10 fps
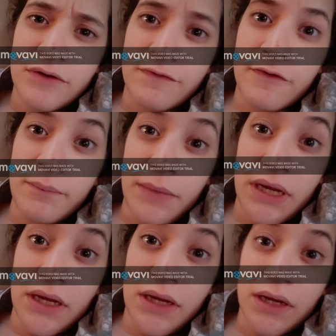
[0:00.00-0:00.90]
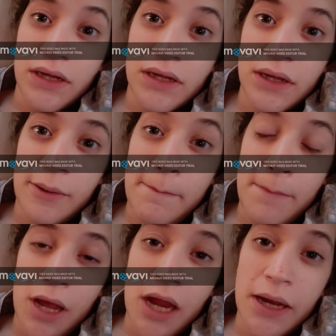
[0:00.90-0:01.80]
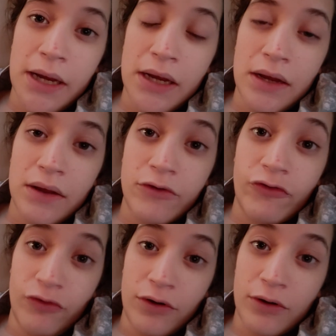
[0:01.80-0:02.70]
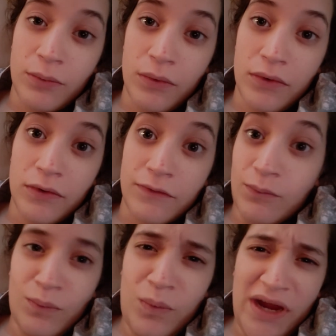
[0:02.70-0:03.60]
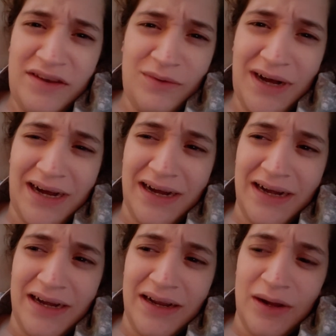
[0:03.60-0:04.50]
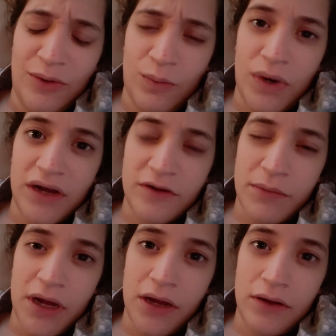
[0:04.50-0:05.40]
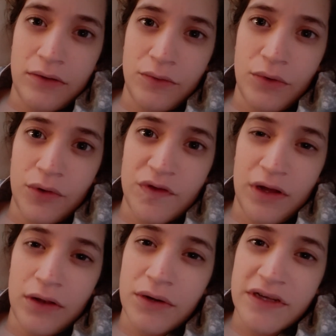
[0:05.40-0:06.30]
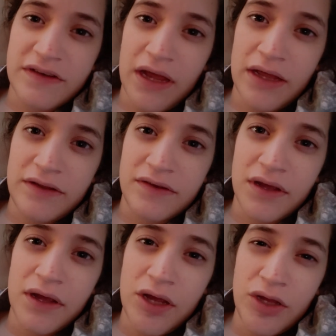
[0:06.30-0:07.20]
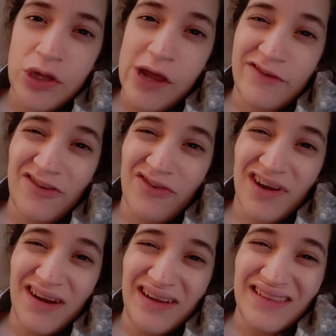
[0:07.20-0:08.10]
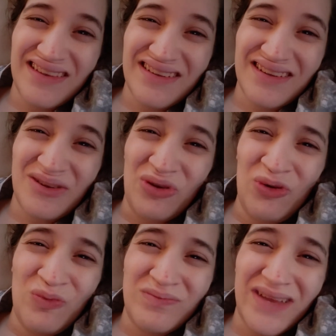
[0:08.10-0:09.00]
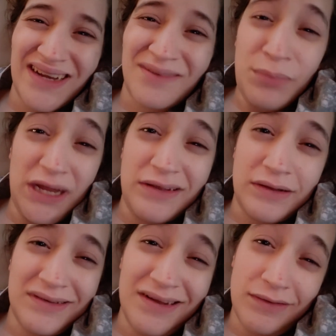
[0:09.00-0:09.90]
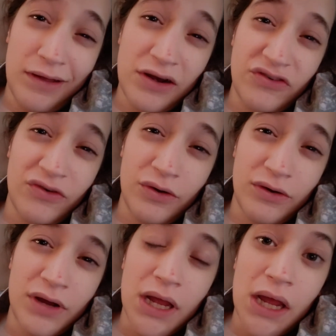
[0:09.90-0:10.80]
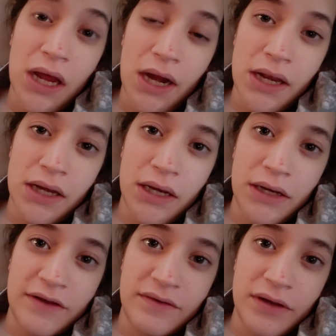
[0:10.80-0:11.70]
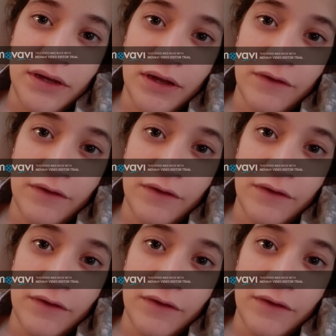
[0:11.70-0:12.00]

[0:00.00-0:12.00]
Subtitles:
for me, my sugar was way too high. When I took my glucose tolerance test, you have to drink this goop that's basically a lot of sugar, and they need to see